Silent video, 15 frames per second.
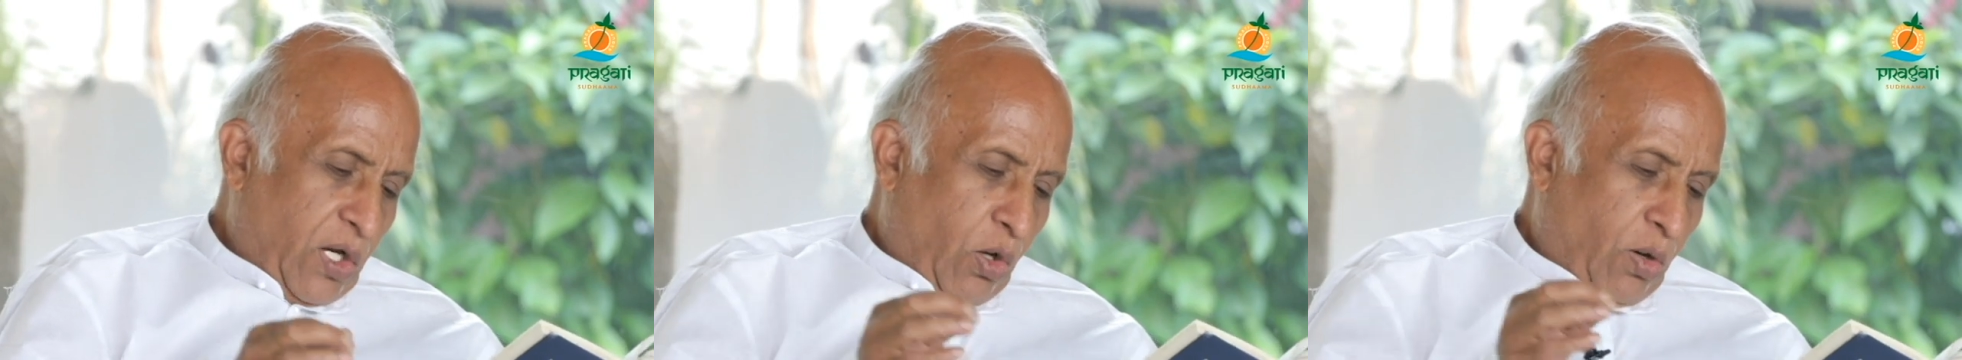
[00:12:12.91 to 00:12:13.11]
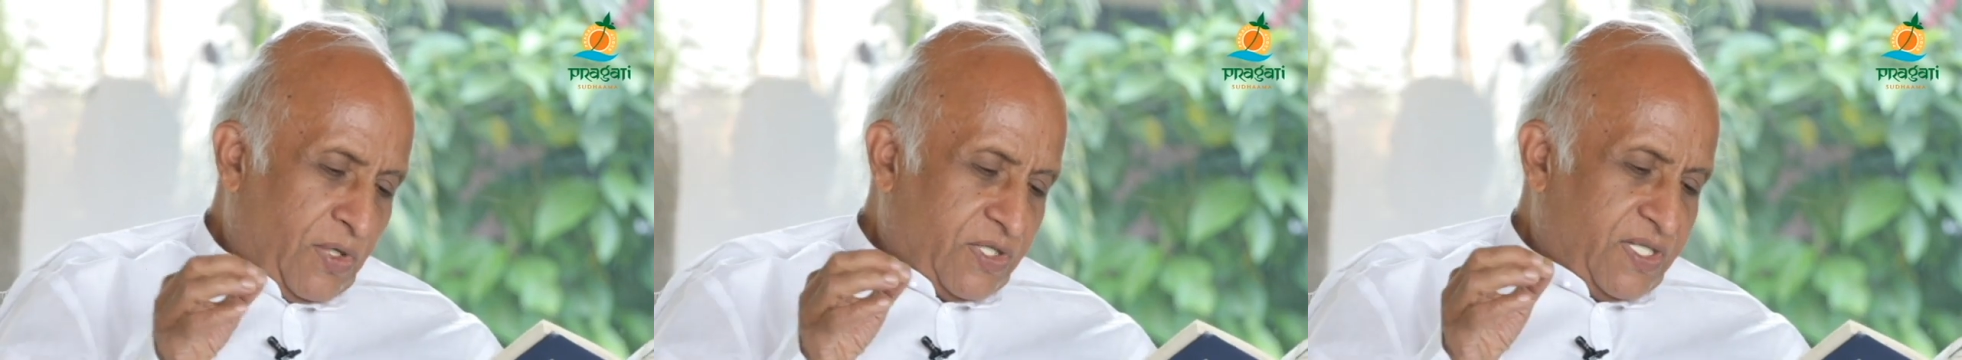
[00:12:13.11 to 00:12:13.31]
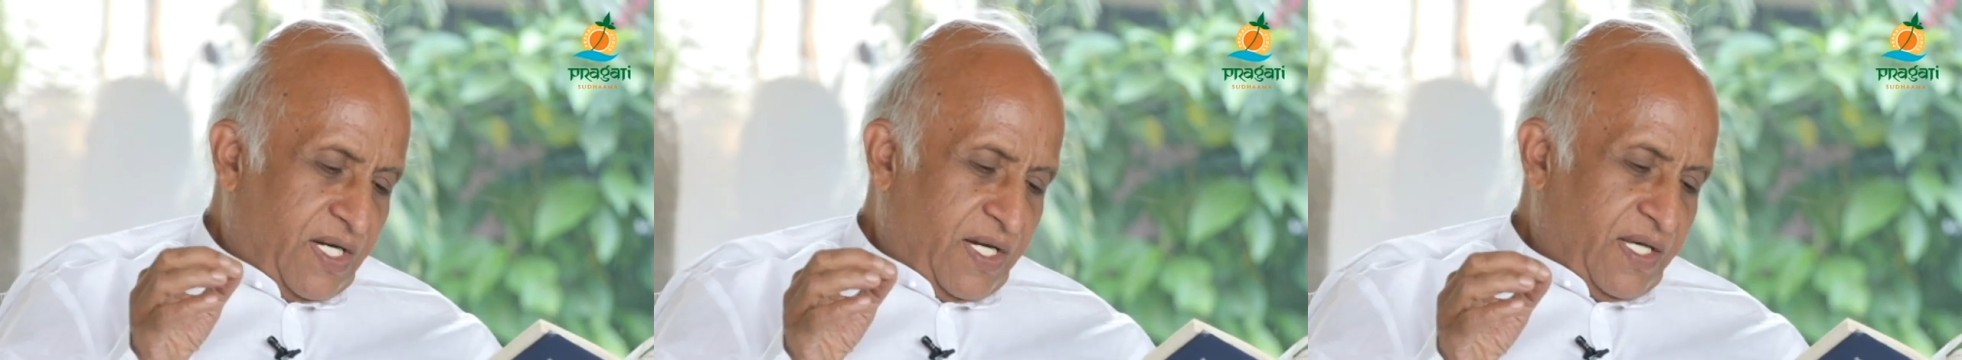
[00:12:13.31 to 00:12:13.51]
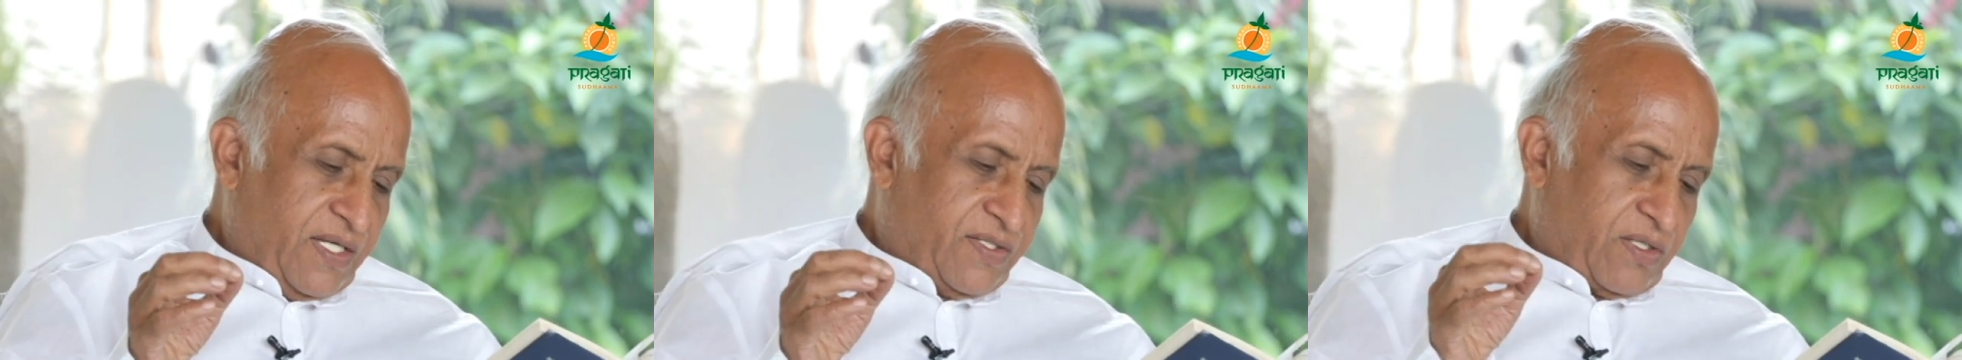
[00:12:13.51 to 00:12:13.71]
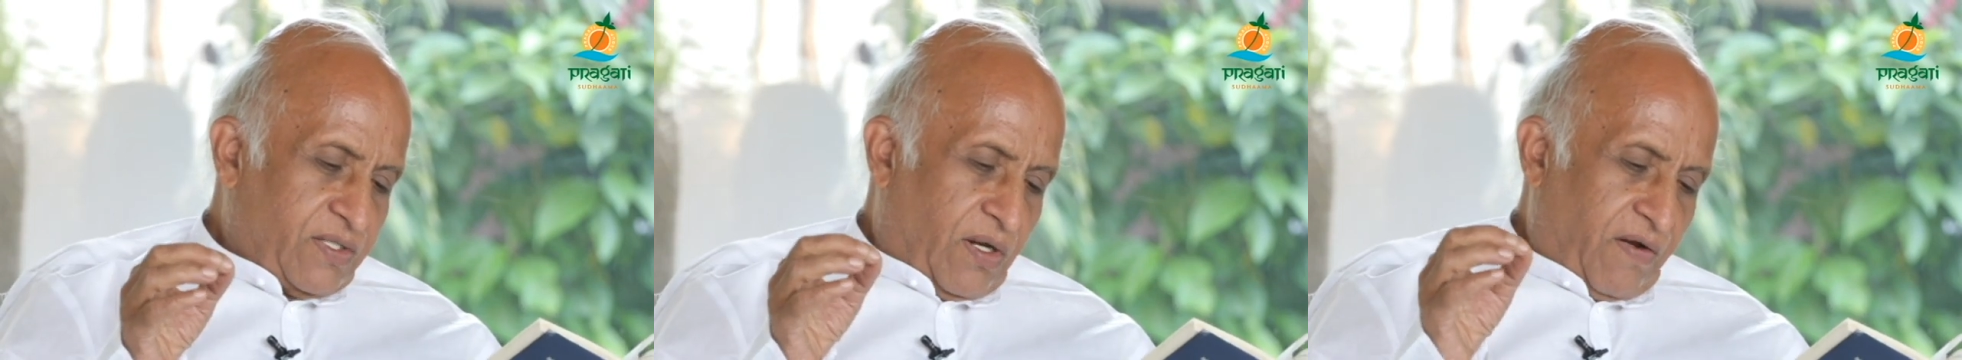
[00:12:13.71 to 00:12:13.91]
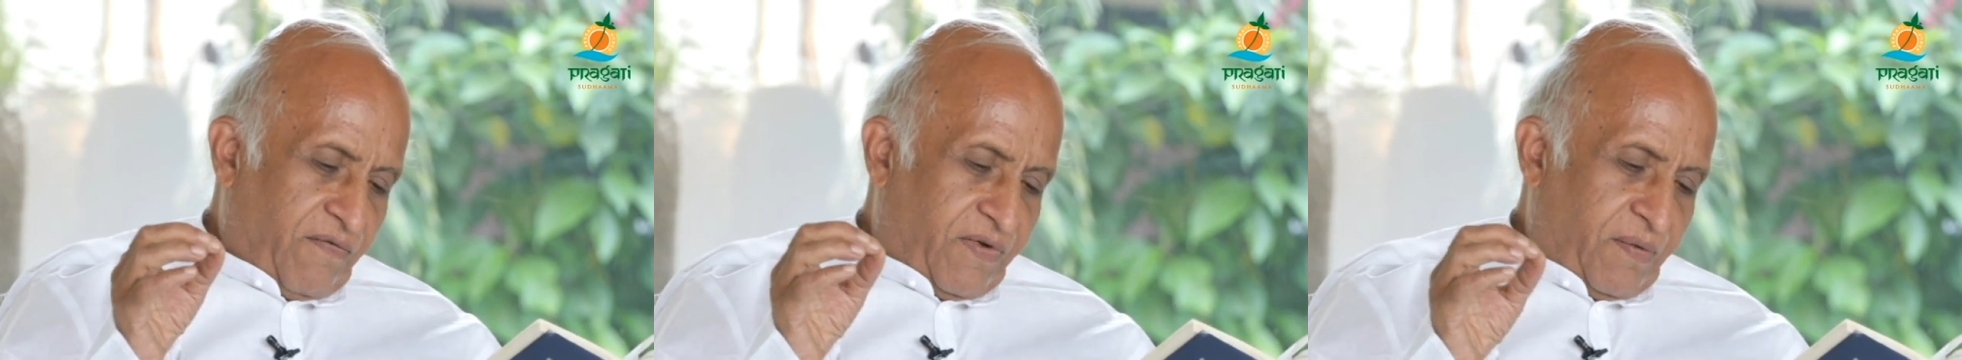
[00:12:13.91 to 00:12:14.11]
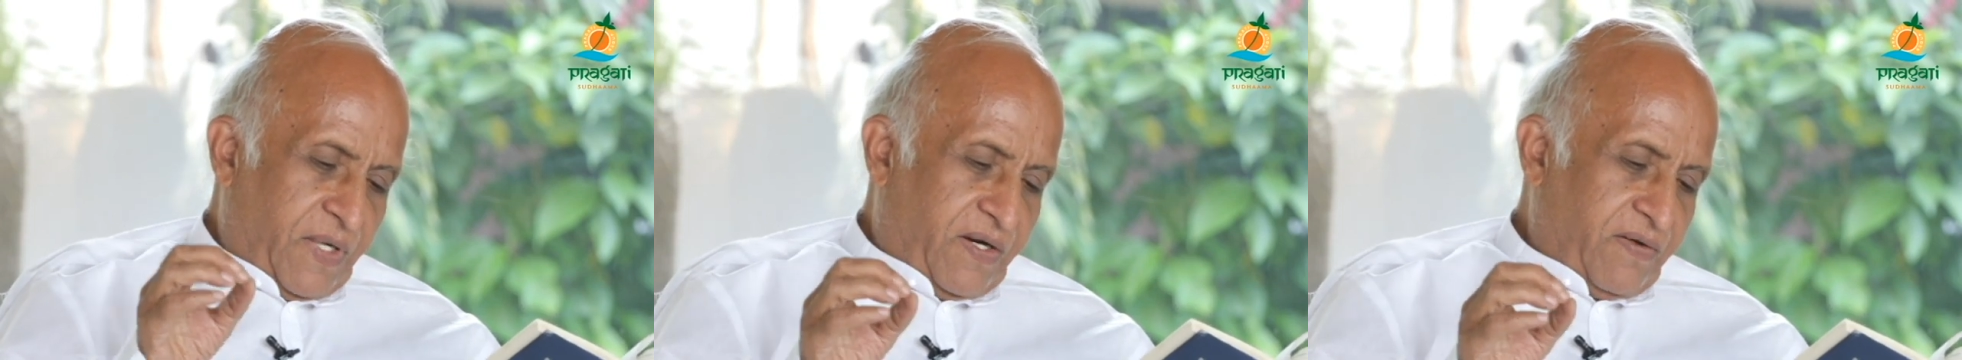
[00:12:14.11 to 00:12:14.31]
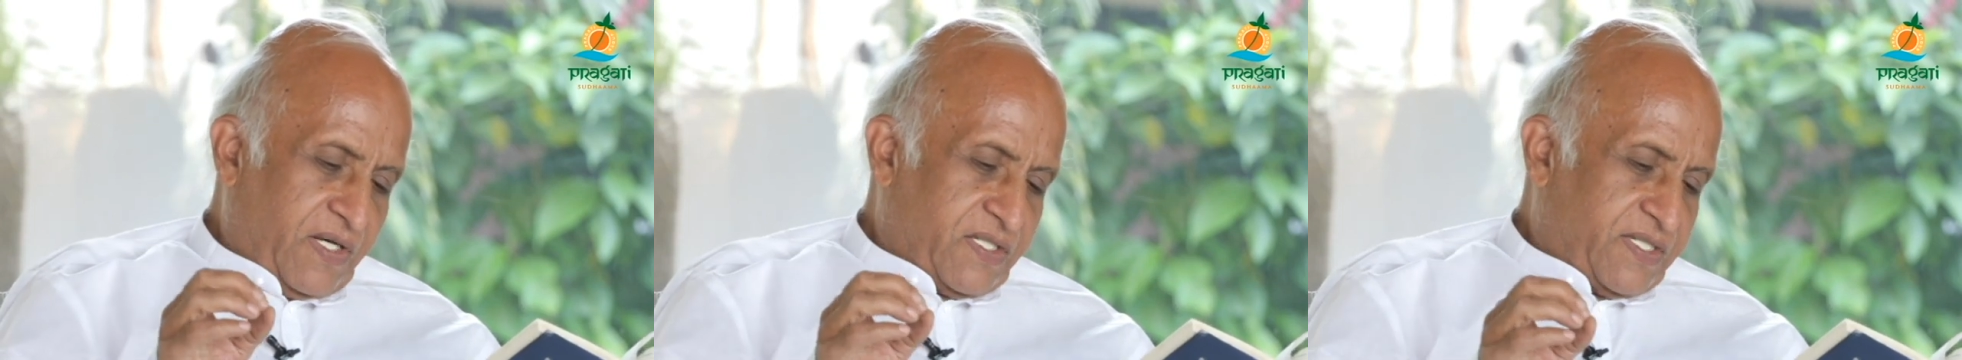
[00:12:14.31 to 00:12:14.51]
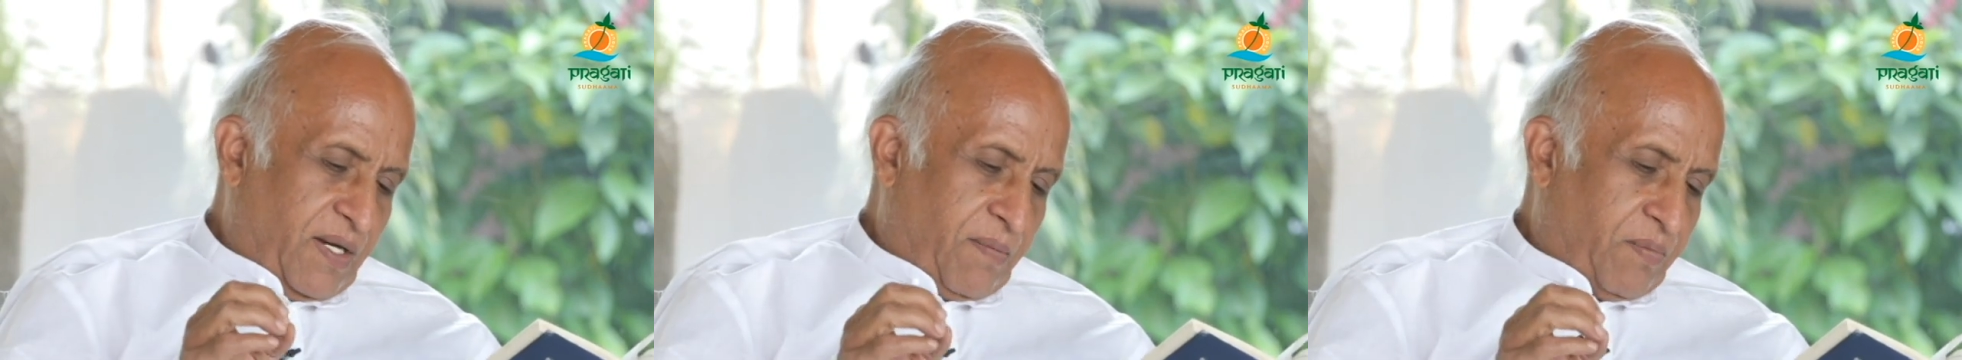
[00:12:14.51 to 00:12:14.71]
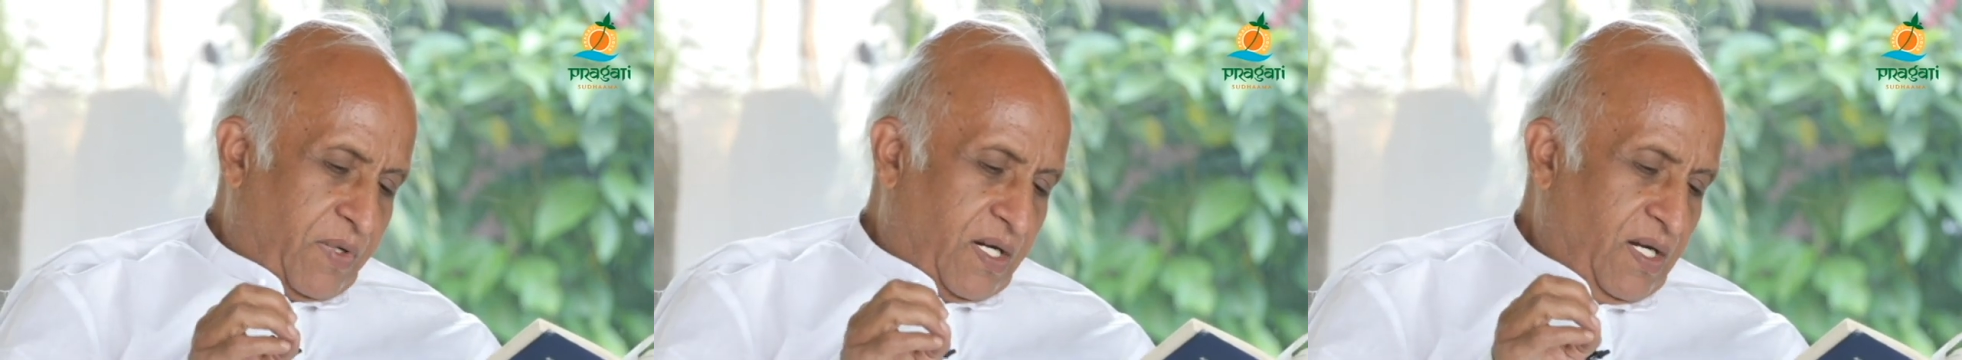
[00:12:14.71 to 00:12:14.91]
homogeneous or affirmative
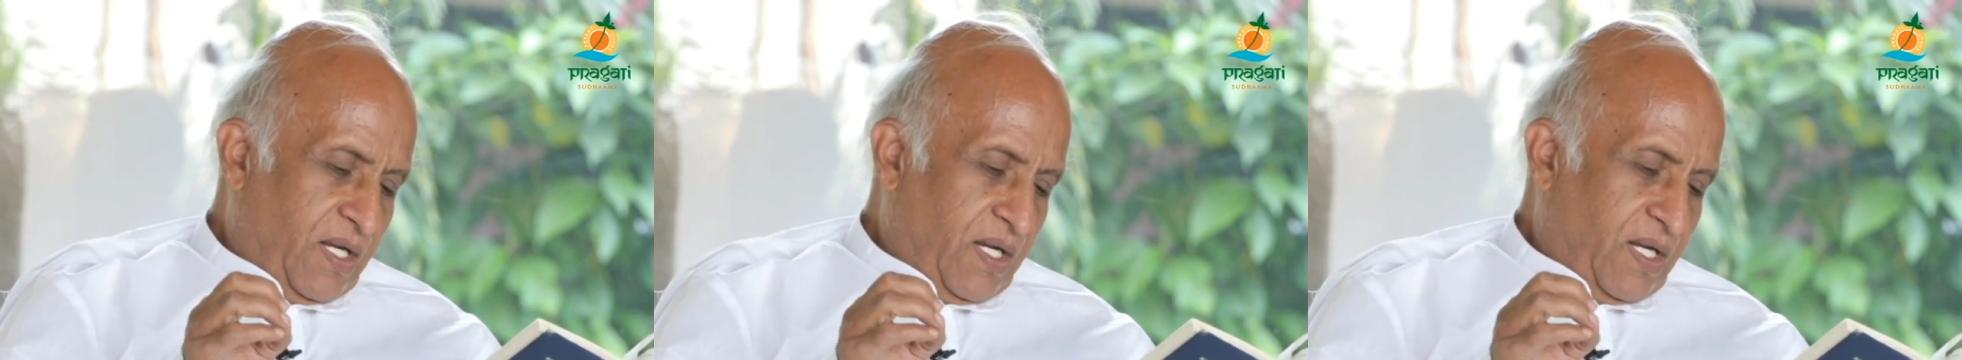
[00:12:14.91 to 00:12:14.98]
example